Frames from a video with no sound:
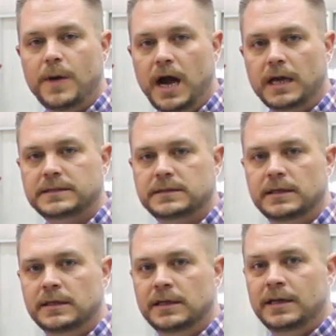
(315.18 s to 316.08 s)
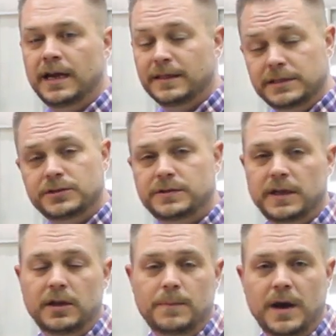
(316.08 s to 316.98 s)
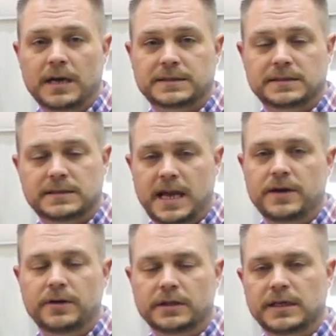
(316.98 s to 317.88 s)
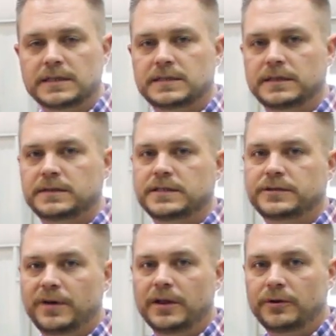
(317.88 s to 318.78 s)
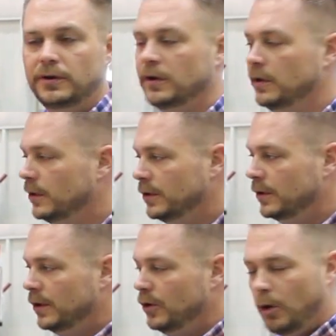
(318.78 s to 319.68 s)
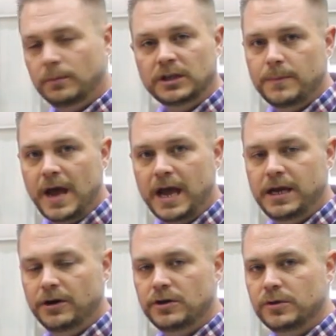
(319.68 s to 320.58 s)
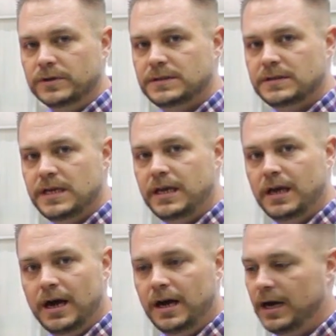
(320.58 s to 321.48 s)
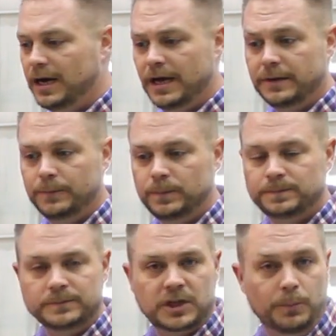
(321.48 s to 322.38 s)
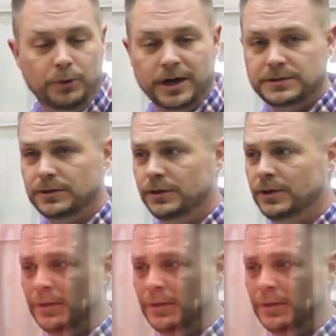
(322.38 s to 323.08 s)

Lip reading: box. And this utility box is standard on the SLT trailer. Normally back here you would see a compressor